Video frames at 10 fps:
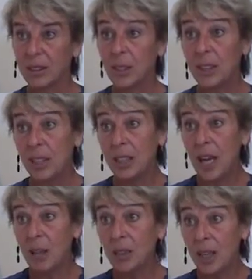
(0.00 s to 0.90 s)
But the
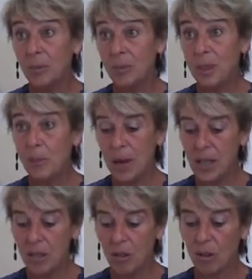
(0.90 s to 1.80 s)
outcome
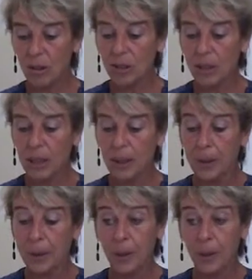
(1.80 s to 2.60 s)
depends on uh,